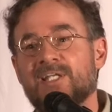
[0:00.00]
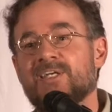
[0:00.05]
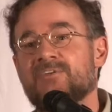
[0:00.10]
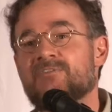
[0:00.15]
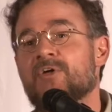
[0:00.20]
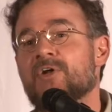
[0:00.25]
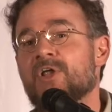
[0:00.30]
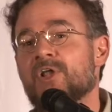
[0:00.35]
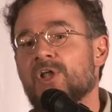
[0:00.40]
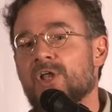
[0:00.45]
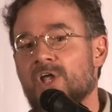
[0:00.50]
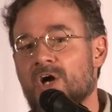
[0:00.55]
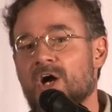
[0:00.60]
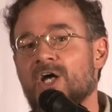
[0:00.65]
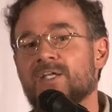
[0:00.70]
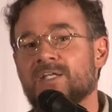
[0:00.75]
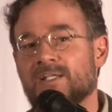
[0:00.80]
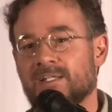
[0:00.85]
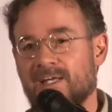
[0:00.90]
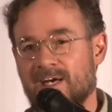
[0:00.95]
live on a
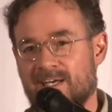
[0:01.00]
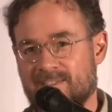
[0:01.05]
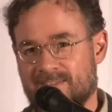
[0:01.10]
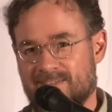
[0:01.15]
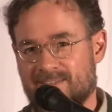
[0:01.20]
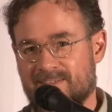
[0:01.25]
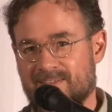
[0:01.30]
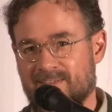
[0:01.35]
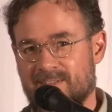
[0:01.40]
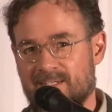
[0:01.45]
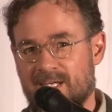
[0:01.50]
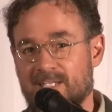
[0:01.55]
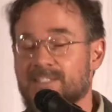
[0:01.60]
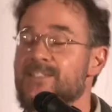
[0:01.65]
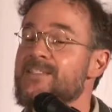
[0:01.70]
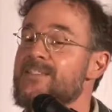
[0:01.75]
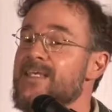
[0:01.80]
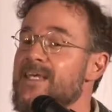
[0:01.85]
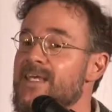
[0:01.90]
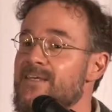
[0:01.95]
lot less and
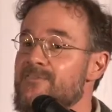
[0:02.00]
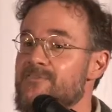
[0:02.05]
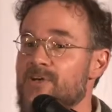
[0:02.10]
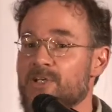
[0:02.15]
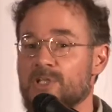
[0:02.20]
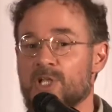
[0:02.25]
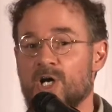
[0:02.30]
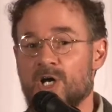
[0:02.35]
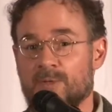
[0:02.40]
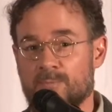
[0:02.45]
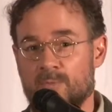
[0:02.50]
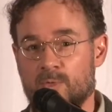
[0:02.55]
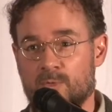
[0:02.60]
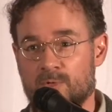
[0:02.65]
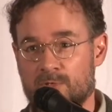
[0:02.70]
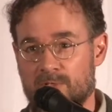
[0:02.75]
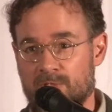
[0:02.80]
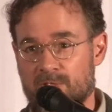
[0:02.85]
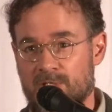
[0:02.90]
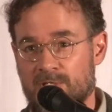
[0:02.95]
save a lot
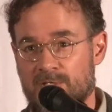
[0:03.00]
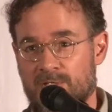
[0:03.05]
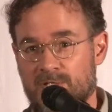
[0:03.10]
more